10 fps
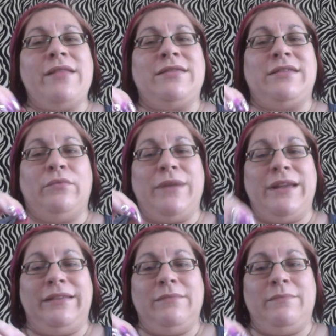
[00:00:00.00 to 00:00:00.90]
the
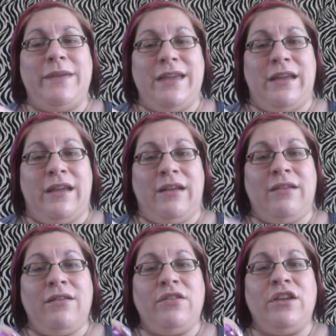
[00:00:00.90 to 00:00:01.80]
reason
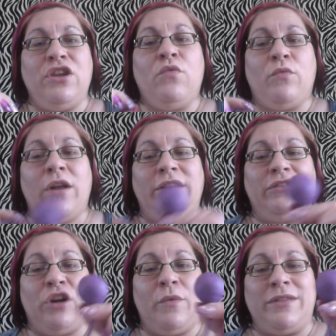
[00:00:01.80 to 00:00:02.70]
being that you would want to
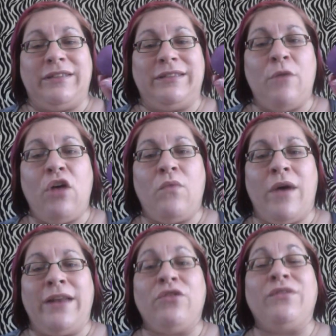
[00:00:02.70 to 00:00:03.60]
start with the small
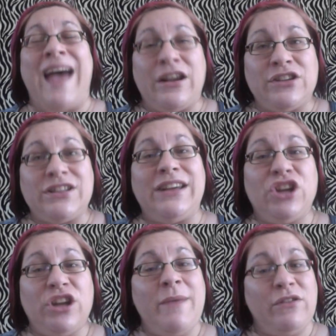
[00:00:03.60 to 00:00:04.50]
one, there's actually a
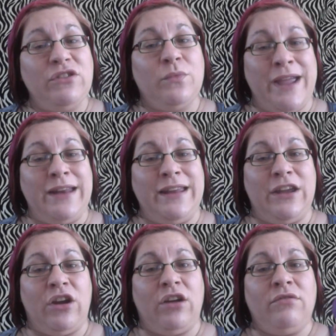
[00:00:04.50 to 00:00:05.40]
good amount of weight
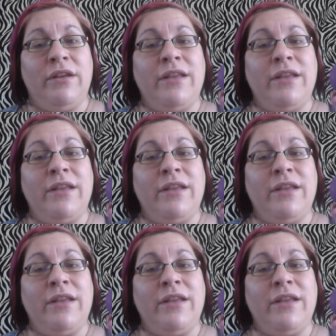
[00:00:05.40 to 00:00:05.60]
here.